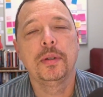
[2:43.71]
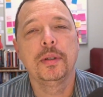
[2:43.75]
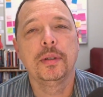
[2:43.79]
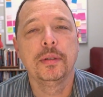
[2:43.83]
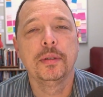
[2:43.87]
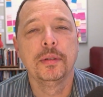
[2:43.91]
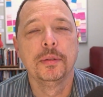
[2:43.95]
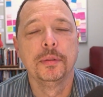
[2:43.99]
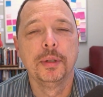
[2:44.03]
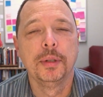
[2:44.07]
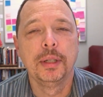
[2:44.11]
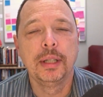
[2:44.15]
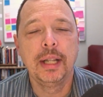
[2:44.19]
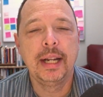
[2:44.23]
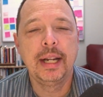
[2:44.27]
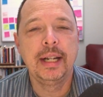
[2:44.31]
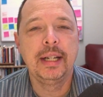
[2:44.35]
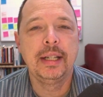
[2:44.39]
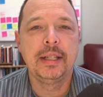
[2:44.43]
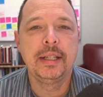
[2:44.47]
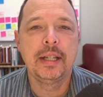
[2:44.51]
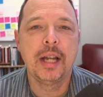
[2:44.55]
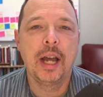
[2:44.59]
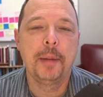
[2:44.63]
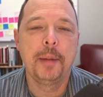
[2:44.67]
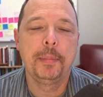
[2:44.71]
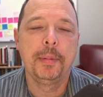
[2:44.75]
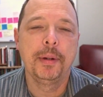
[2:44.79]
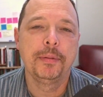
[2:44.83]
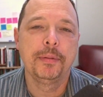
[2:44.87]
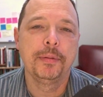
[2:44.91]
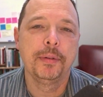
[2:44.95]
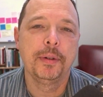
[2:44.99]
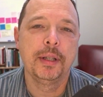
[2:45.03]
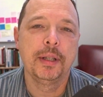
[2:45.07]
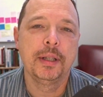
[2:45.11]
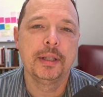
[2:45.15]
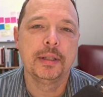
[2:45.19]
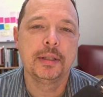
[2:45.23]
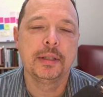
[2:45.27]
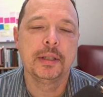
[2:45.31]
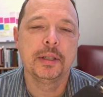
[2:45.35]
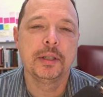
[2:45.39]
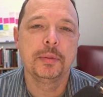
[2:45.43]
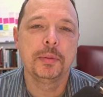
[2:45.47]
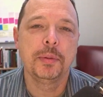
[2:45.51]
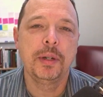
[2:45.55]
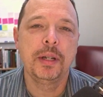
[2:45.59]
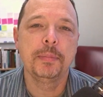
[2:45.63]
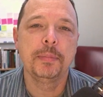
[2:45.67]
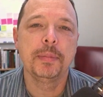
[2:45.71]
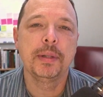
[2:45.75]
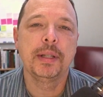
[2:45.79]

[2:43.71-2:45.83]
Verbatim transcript: related topic for this this week,